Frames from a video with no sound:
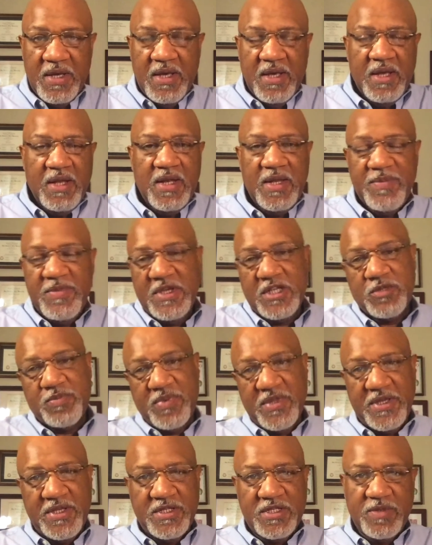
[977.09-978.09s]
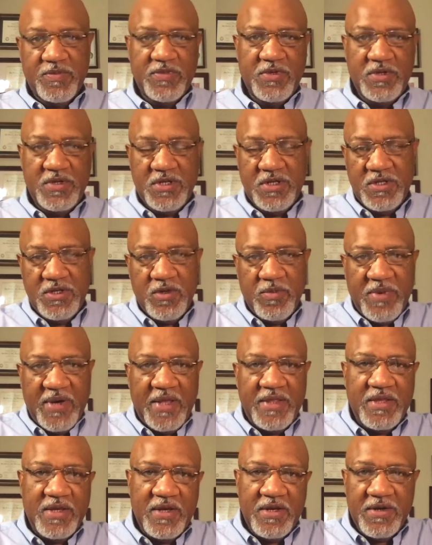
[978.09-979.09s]
Let me explain something to you about
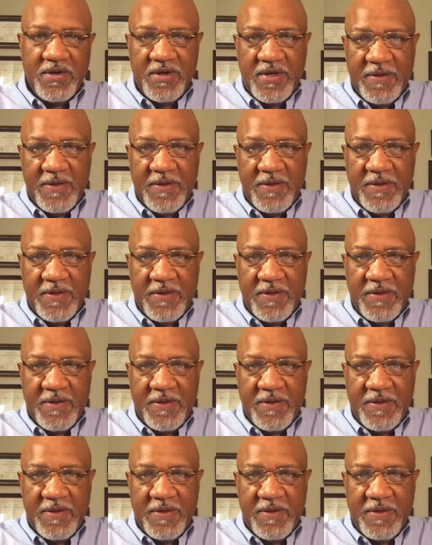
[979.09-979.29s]
the internet.